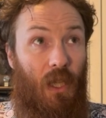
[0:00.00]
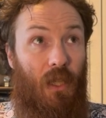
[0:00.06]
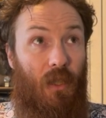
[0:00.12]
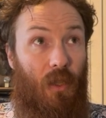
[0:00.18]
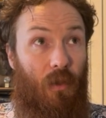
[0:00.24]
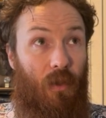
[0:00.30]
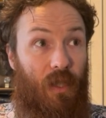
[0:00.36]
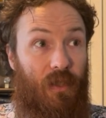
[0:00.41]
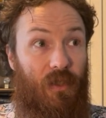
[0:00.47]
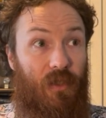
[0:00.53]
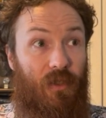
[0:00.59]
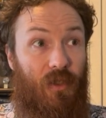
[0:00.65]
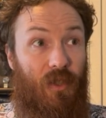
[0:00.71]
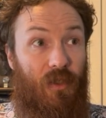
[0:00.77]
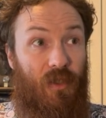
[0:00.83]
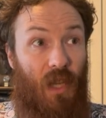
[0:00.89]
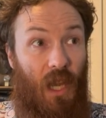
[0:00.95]
This is
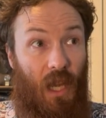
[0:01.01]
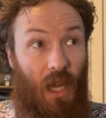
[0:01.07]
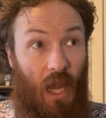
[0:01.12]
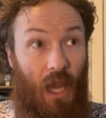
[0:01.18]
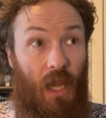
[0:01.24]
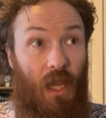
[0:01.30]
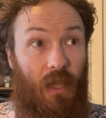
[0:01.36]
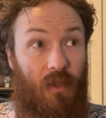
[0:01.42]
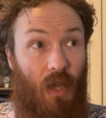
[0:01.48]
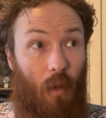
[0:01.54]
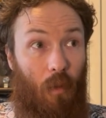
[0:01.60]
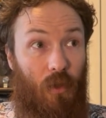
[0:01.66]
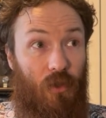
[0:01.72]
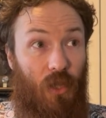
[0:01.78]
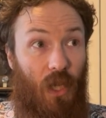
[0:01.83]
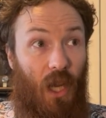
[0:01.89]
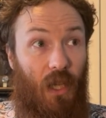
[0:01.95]
just saying, hey, a
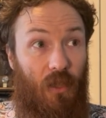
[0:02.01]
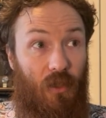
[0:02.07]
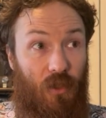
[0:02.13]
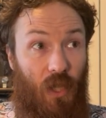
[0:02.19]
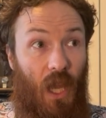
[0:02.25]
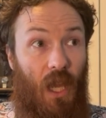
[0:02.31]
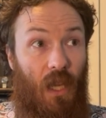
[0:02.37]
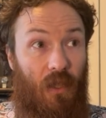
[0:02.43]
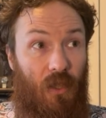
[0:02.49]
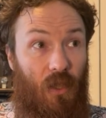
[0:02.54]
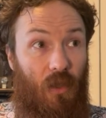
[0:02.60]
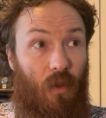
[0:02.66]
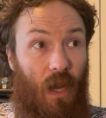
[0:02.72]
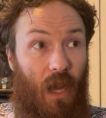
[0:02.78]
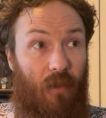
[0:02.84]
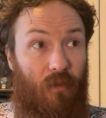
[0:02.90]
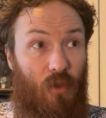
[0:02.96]
double check. Hey, do
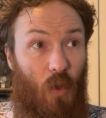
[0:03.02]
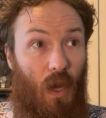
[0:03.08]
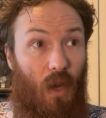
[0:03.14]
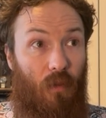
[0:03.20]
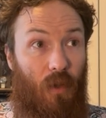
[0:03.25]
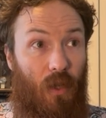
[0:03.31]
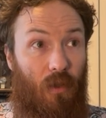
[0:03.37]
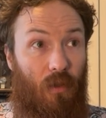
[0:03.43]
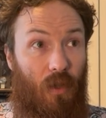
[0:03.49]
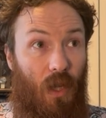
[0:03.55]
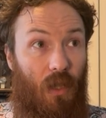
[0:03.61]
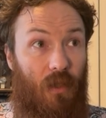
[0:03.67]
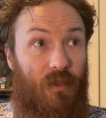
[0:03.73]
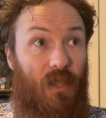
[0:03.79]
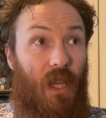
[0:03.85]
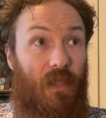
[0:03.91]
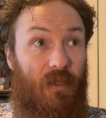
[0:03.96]
you have
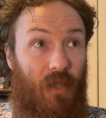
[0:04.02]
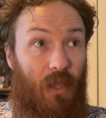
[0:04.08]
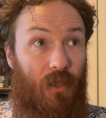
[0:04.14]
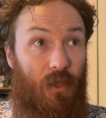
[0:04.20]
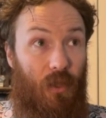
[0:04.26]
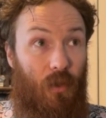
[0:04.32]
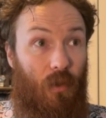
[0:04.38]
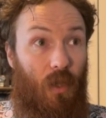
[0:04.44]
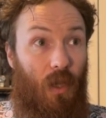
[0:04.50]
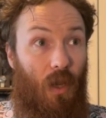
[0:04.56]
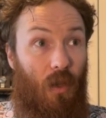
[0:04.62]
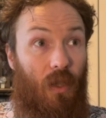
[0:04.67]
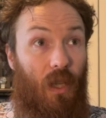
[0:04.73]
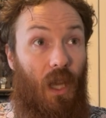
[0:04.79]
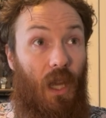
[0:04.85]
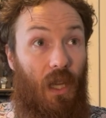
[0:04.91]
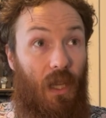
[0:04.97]
$1,200? Yes, I do.
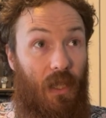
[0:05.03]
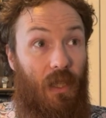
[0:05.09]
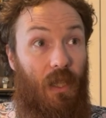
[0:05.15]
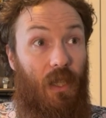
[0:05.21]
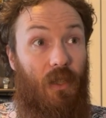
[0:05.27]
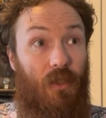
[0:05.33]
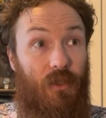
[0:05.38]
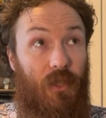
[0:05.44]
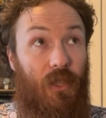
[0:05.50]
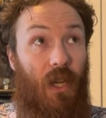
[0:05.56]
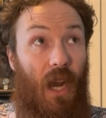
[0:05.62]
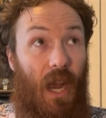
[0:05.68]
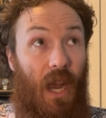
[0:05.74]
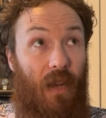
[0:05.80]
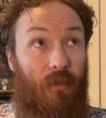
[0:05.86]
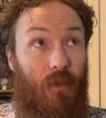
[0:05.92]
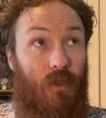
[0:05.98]
Okay, and here's your
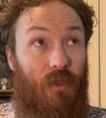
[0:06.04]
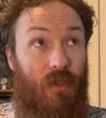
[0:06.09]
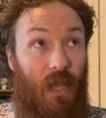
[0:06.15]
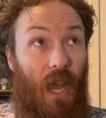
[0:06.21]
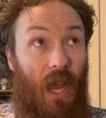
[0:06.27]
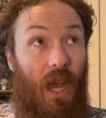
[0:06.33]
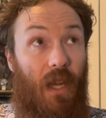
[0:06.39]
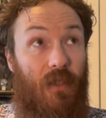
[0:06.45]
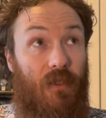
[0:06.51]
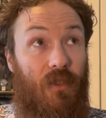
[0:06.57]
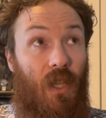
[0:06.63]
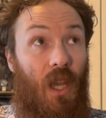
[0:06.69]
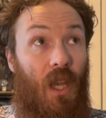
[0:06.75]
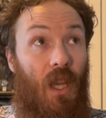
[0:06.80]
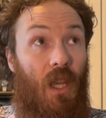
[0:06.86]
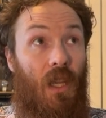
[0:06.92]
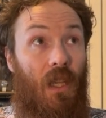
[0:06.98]
after tax.
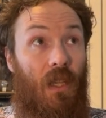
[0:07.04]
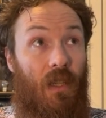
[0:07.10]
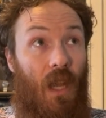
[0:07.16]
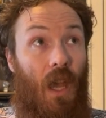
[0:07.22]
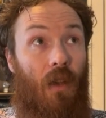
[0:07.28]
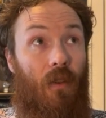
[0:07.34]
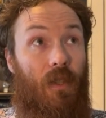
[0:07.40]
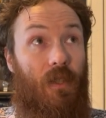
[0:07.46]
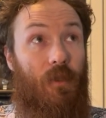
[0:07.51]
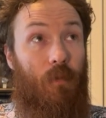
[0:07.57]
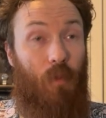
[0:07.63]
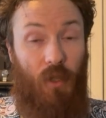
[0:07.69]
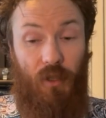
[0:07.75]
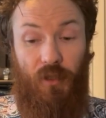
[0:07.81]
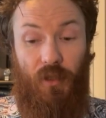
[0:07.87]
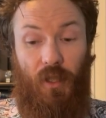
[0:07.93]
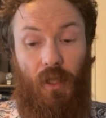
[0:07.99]
Now, this
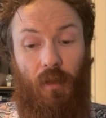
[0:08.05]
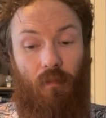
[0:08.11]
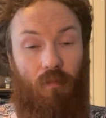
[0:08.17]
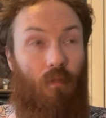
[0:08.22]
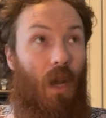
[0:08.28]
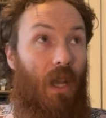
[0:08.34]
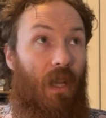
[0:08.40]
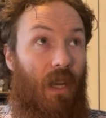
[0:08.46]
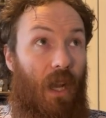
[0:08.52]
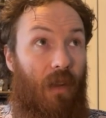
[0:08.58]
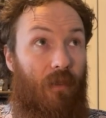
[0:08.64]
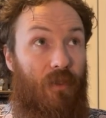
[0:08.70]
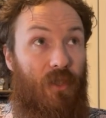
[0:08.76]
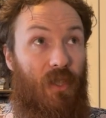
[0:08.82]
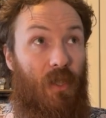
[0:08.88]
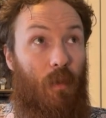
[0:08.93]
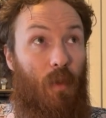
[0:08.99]
person might have
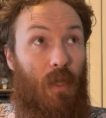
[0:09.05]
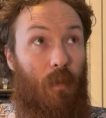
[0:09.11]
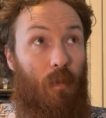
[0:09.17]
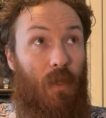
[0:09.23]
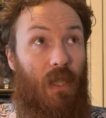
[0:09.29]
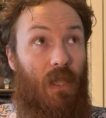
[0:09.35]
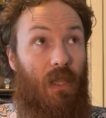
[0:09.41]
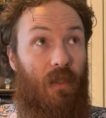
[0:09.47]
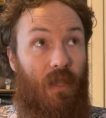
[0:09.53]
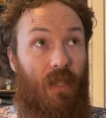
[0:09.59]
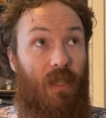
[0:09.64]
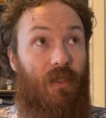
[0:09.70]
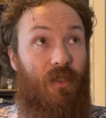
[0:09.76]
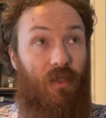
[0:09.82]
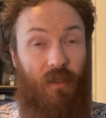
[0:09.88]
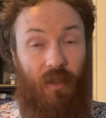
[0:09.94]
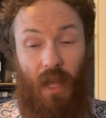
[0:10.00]
CPP,
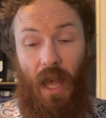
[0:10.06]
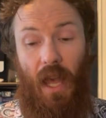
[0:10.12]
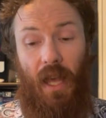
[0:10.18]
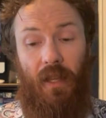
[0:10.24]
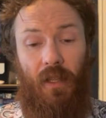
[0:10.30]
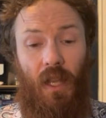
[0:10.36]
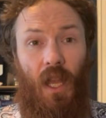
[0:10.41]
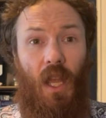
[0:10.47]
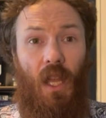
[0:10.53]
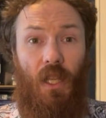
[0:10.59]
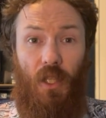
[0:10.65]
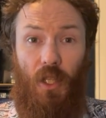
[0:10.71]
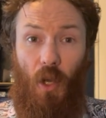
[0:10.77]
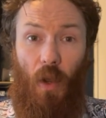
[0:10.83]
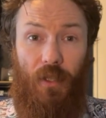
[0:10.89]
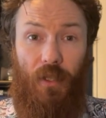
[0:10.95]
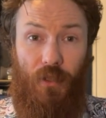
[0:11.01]
this and that.
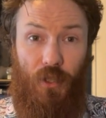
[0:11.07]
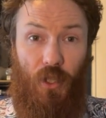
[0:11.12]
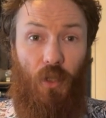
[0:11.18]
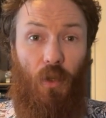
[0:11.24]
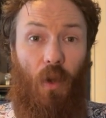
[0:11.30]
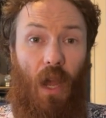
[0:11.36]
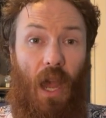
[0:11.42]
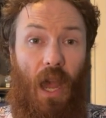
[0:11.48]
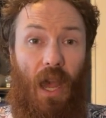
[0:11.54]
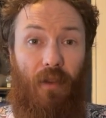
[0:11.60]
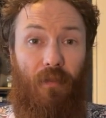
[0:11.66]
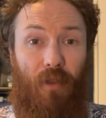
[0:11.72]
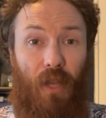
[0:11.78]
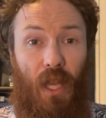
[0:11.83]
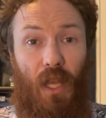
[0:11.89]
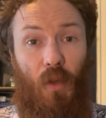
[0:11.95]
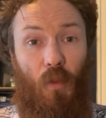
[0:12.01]
I do
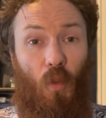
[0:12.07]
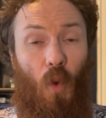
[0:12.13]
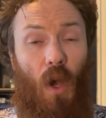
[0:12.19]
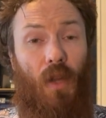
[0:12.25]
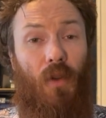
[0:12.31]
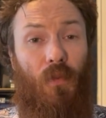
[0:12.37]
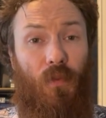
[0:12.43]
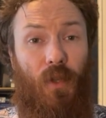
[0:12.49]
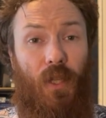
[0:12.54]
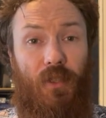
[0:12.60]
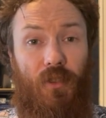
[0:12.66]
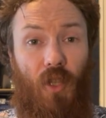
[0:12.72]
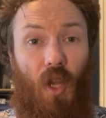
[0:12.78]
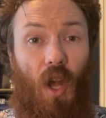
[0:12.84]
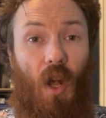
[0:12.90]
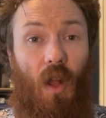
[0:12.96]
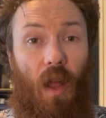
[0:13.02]
have a
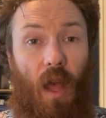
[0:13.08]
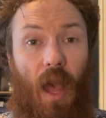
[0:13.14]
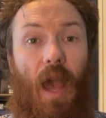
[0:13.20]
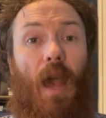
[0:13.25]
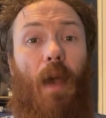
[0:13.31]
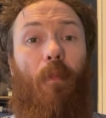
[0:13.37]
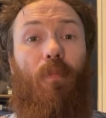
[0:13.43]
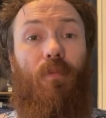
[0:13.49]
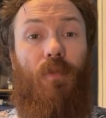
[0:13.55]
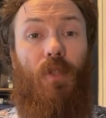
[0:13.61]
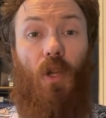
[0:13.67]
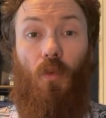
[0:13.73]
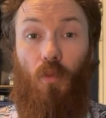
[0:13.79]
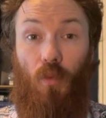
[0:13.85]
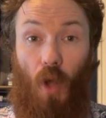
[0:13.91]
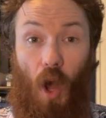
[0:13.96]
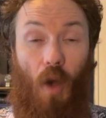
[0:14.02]
one-fits-all app,
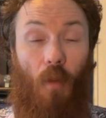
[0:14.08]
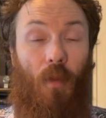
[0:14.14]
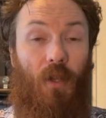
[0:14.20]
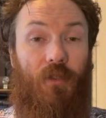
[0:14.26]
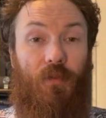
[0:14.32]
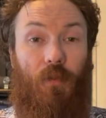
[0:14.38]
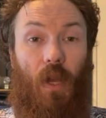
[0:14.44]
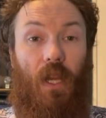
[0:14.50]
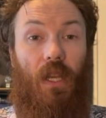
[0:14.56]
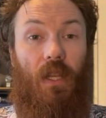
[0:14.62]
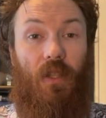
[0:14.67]
almost ready